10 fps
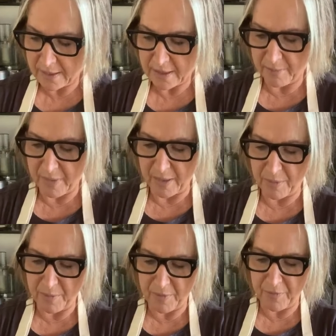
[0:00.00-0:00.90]
some
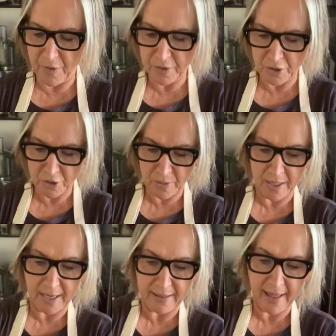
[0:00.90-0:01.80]
people prefer to do it
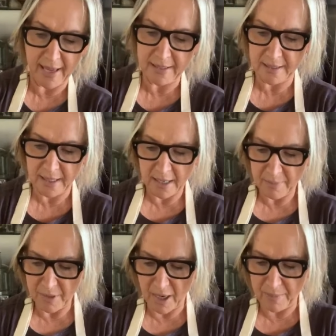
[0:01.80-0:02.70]
like that,
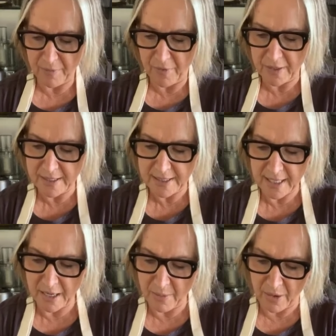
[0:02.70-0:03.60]
but I prefer to
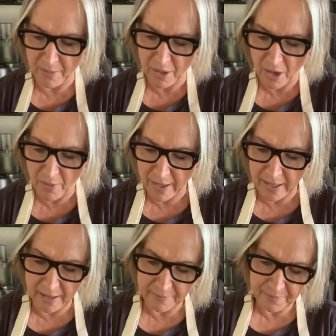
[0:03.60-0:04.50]
see where I'm
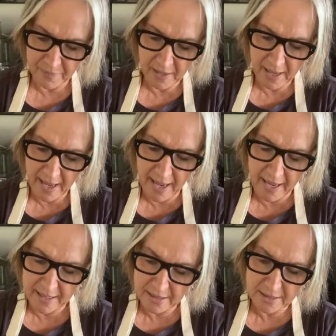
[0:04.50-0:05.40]
going
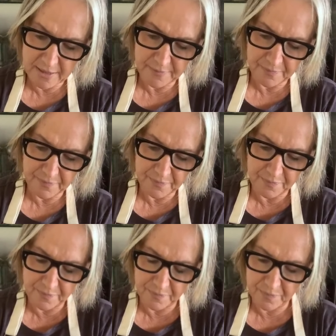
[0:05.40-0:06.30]
and
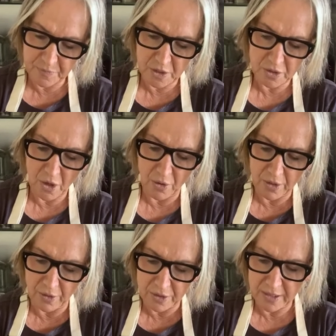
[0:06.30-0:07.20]
just
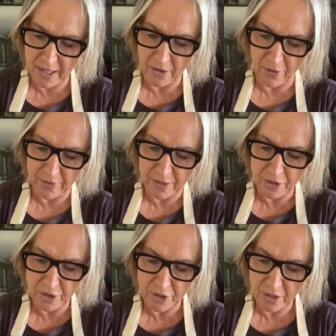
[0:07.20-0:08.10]
holding on to that
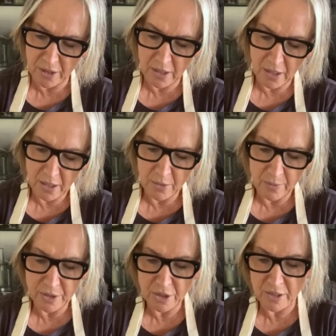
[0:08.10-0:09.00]
orange,
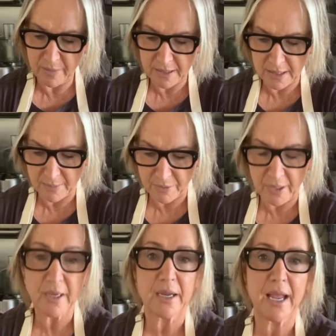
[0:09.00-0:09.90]
which is a bit
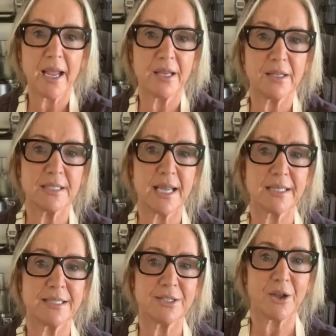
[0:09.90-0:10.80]
slippery. Okay, and the
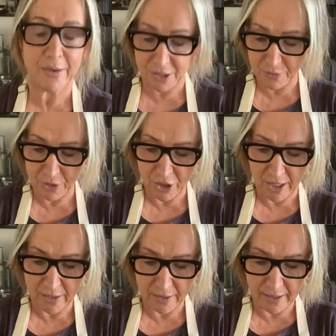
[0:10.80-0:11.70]
zest is going into a
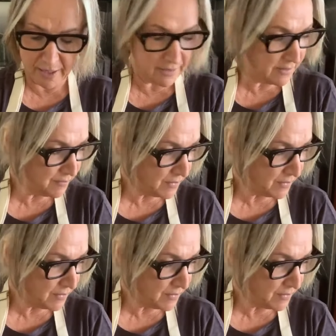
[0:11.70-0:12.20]
jug. Okay,